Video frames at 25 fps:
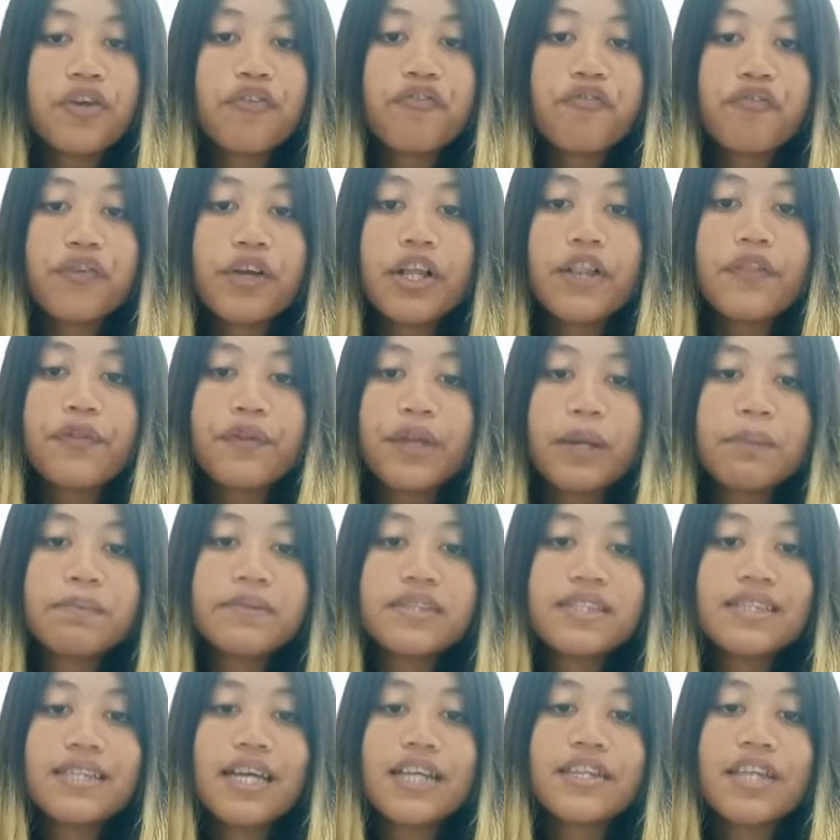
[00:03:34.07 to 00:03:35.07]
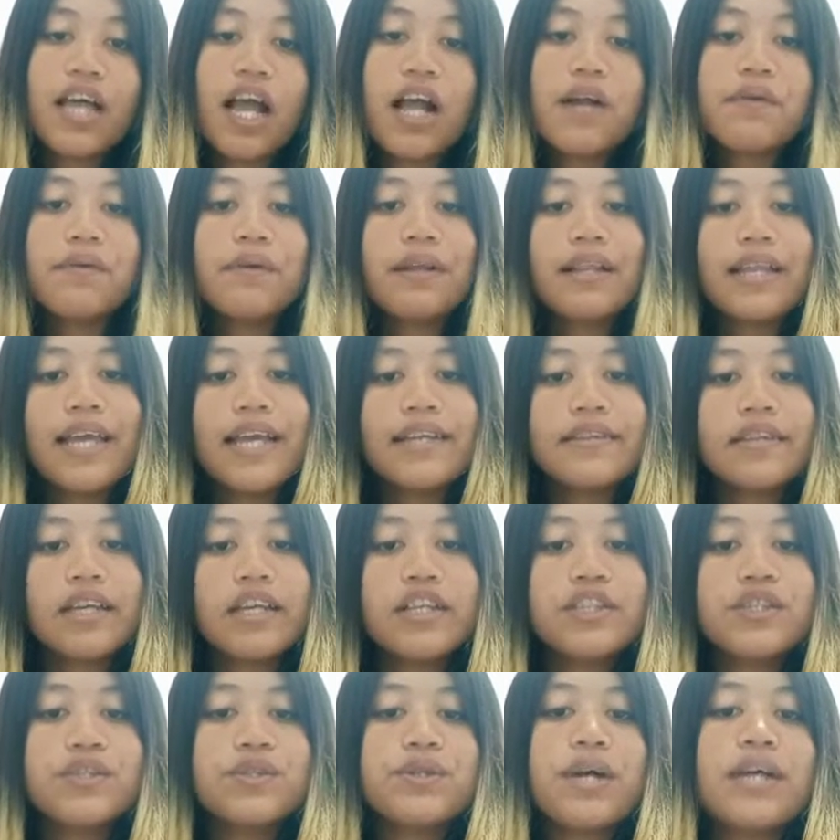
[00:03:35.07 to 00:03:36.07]
or field trips that are
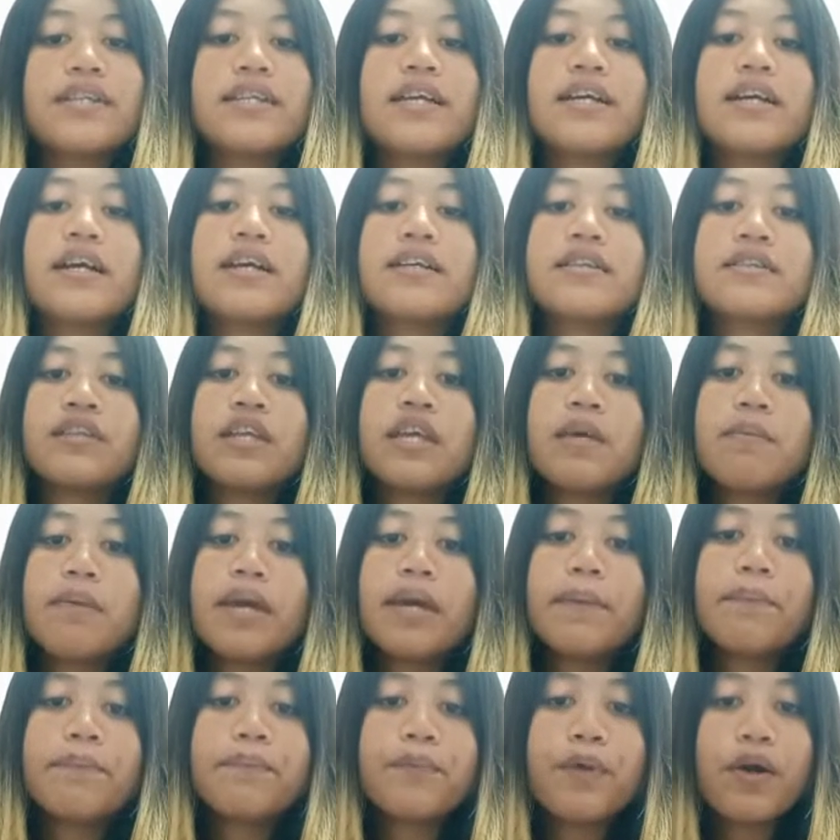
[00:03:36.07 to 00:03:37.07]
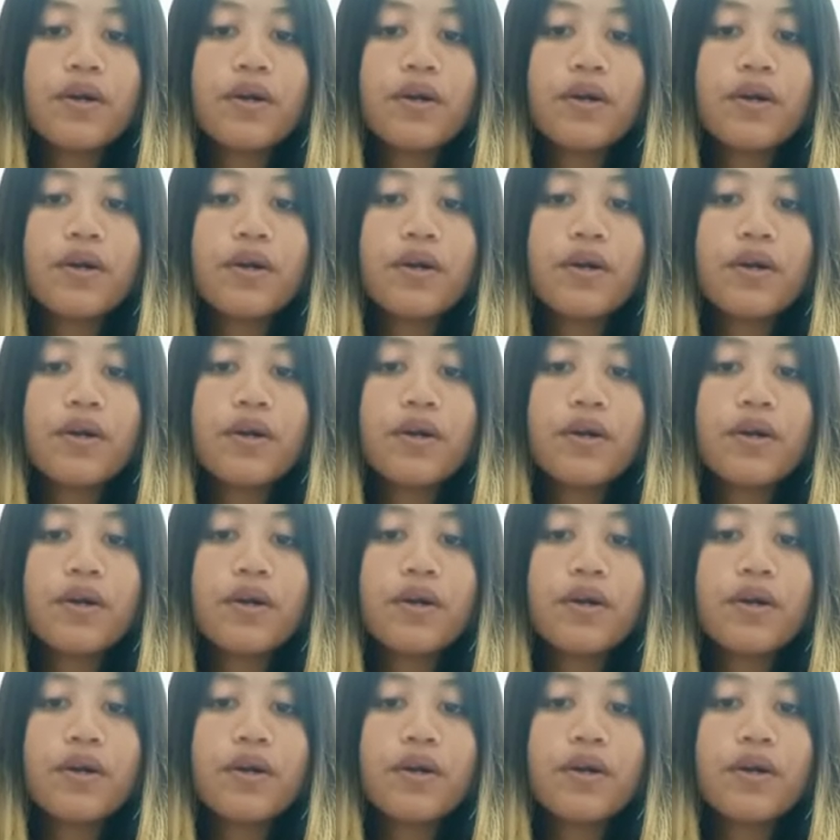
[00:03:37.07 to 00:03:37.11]
related to an academic